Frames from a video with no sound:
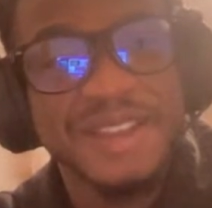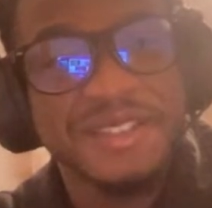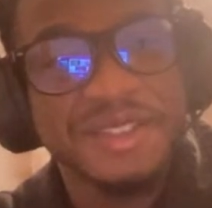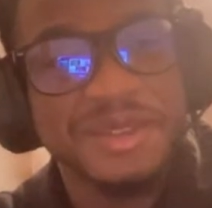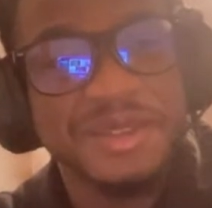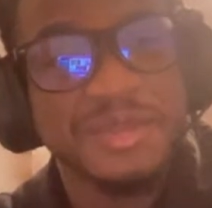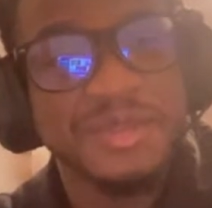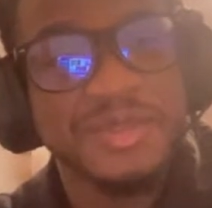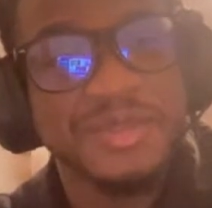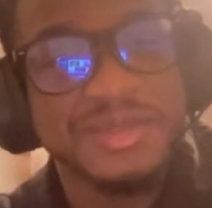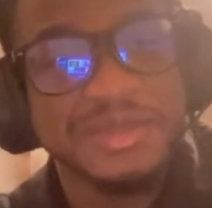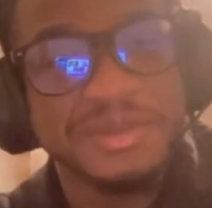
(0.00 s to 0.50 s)

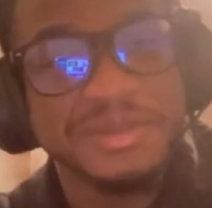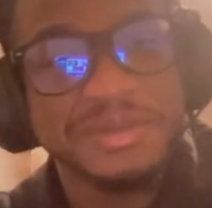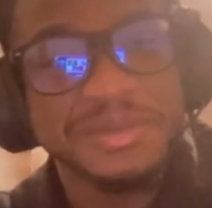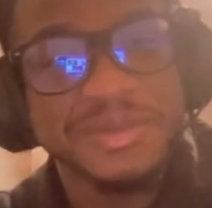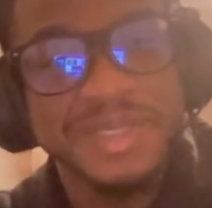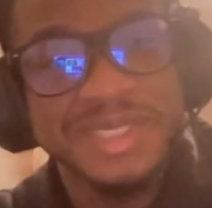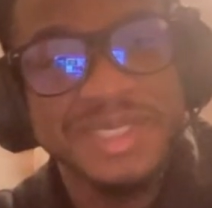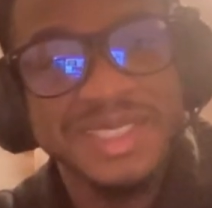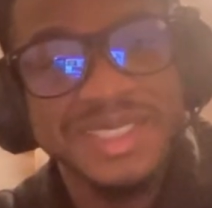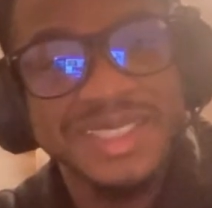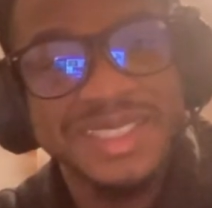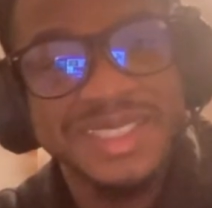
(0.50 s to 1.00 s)
exactly.
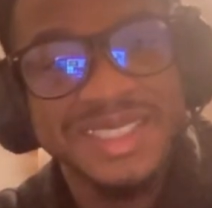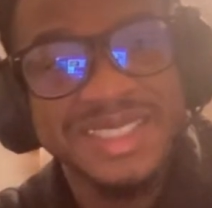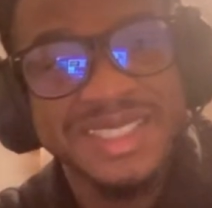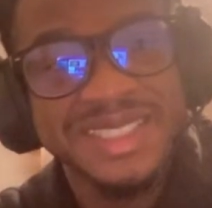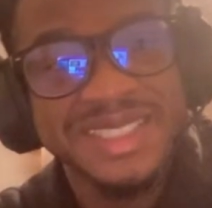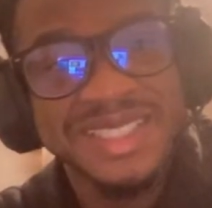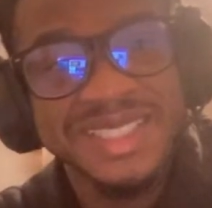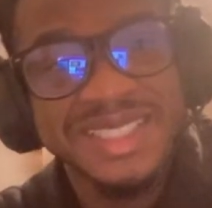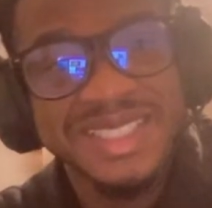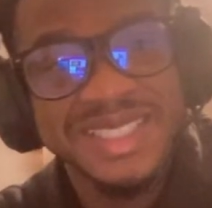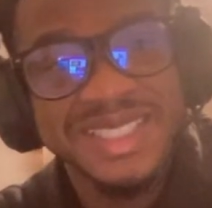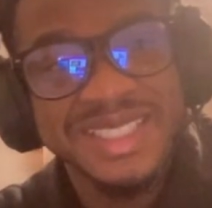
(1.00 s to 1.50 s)
Yeah,
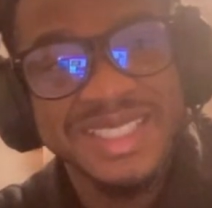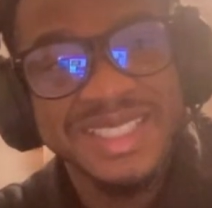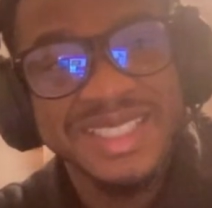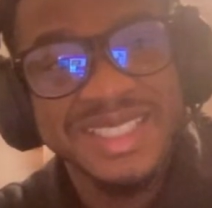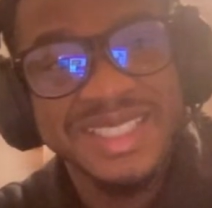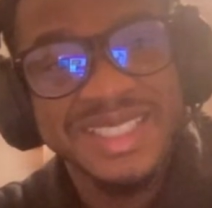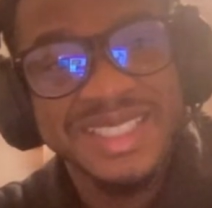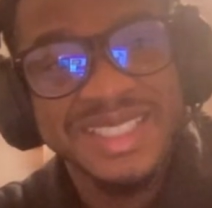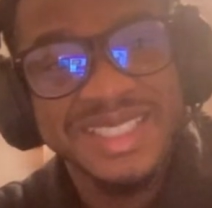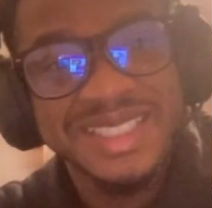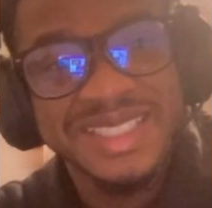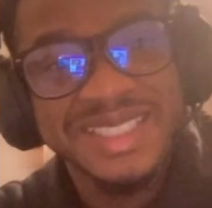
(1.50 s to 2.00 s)
that's really
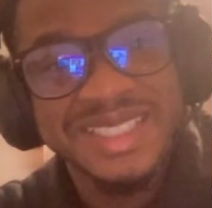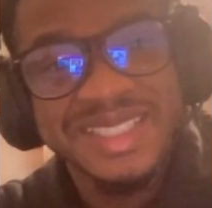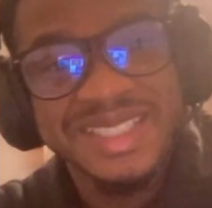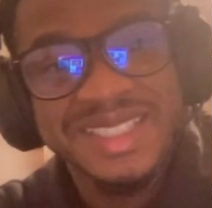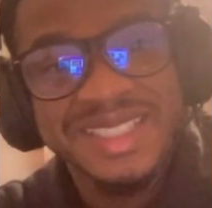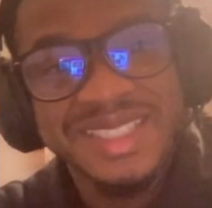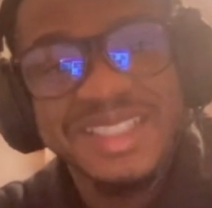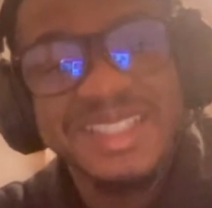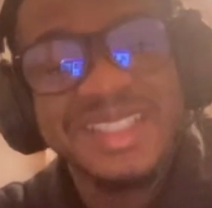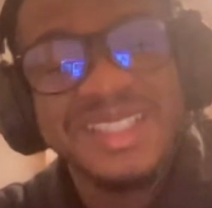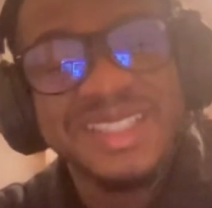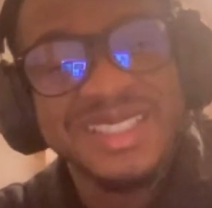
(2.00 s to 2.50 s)
the
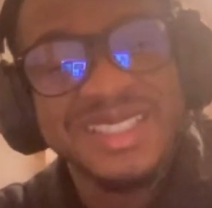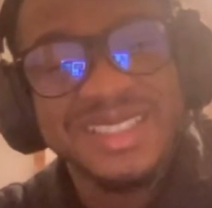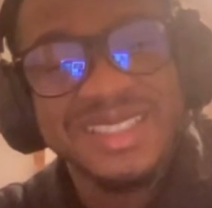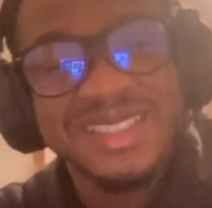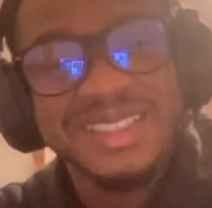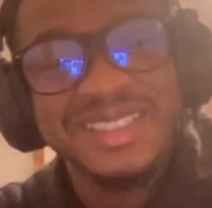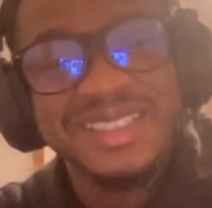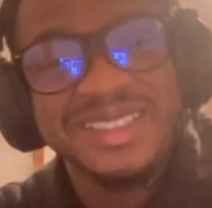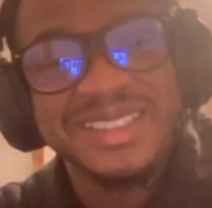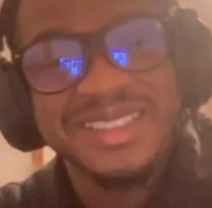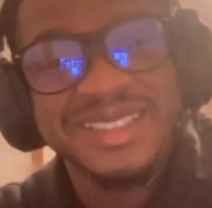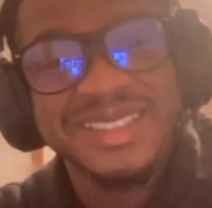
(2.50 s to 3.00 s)
end all
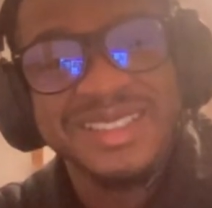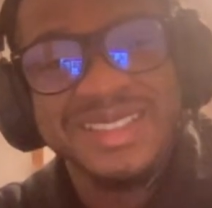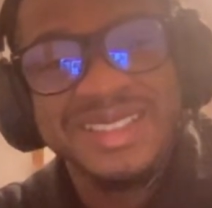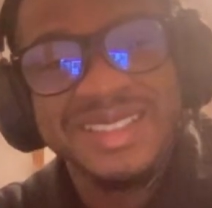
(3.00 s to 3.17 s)
be all.